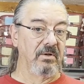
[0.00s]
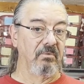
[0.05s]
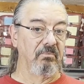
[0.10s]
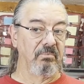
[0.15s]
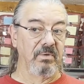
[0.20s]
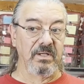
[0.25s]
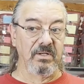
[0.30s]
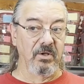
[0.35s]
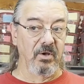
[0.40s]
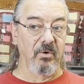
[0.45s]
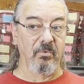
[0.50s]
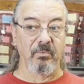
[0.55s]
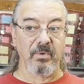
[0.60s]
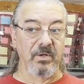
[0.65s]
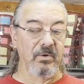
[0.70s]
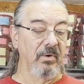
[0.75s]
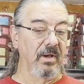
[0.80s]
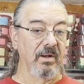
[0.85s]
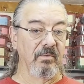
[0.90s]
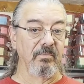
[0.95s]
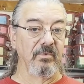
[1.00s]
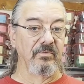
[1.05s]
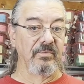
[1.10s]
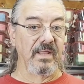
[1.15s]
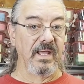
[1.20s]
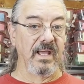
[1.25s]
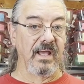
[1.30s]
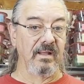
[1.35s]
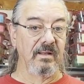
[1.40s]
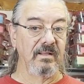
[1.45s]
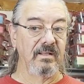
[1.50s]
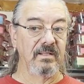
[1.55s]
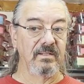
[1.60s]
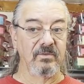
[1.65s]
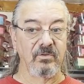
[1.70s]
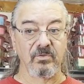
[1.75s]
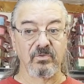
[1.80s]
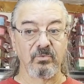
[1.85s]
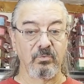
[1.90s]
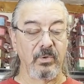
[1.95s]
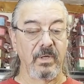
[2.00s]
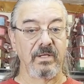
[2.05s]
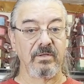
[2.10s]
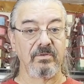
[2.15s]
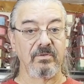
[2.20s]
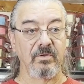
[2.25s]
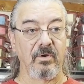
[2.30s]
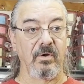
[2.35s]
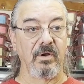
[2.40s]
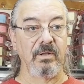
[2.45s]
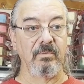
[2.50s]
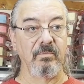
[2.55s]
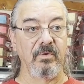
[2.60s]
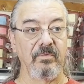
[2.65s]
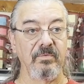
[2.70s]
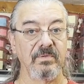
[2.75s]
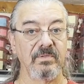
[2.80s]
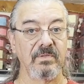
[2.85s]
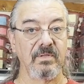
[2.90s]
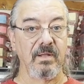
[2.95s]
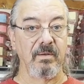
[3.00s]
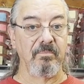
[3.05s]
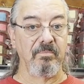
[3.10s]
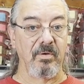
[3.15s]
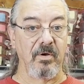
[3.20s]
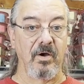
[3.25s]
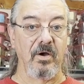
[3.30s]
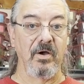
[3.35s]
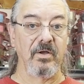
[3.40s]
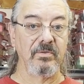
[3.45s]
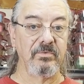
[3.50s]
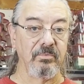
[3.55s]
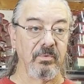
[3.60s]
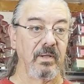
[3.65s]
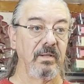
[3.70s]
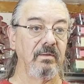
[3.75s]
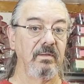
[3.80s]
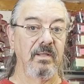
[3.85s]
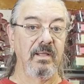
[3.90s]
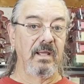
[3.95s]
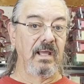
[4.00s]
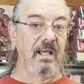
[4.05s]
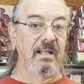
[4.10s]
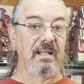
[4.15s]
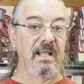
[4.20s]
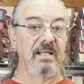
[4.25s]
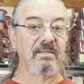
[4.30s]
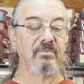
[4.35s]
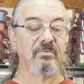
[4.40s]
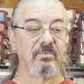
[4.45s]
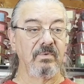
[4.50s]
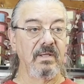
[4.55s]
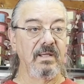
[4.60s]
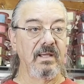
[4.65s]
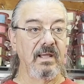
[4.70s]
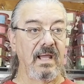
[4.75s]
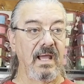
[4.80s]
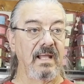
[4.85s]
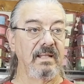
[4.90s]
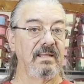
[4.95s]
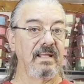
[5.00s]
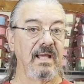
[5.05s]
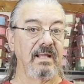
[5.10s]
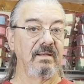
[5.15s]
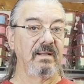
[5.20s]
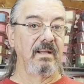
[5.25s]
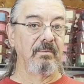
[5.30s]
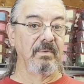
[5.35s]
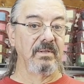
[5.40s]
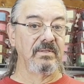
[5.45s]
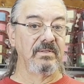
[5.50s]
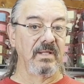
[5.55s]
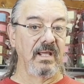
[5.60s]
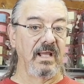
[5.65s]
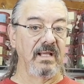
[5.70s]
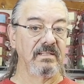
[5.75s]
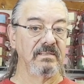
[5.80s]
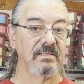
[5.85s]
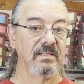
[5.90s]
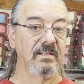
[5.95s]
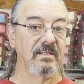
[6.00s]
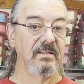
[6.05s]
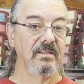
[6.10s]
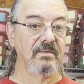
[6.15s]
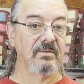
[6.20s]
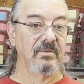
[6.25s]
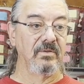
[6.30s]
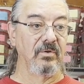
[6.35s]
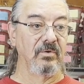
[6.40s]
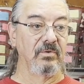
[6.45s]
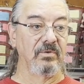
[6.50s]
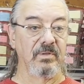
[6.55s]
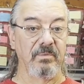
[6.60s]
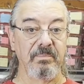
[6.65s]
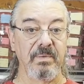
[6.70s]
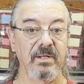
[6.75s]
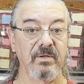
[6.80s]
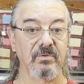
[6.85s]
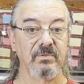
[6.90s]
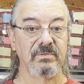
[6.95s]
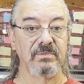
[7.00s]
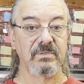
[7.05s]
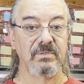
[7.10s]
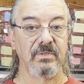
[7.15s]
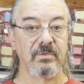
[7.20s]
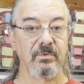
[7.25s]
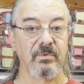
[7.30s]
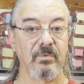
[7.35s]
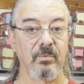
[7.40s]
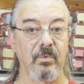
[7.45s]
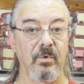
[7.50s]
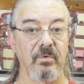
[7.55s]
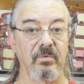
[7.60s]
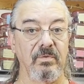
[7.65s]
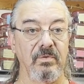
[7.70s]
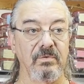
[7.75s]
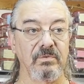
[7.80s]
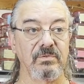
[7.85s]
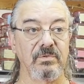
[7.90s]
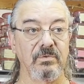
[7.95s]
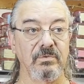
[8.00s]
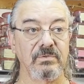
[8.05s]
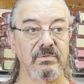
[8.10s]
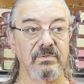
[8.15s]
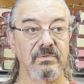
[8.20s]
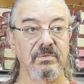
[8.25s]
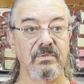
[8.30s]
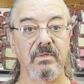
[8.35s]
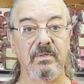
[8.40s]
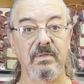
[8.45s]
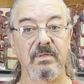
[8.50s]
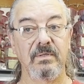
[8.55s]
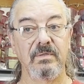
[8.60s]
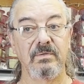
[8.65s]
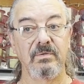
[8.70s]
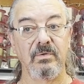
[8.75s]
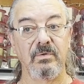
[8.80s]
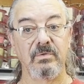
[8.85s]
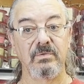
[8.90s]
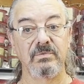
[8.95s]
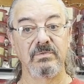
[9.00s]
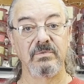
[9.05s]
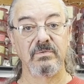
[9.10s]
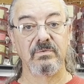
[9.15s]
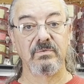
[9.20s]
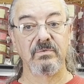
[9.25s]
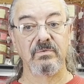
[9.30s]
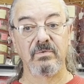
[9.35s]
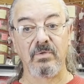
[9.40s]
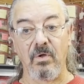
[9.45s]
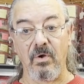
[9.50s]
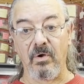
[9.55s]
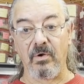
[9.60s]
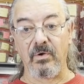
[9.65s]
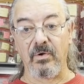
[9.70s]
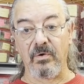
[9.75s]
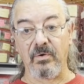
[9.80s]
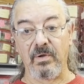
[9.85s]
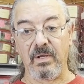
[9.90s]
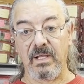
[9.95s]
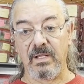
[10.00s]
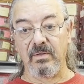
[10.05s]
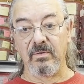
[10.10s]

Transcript: we know how to move that. Those quick darting movements, let pause, right? And that imitates the minnows that are in the water. Those longer,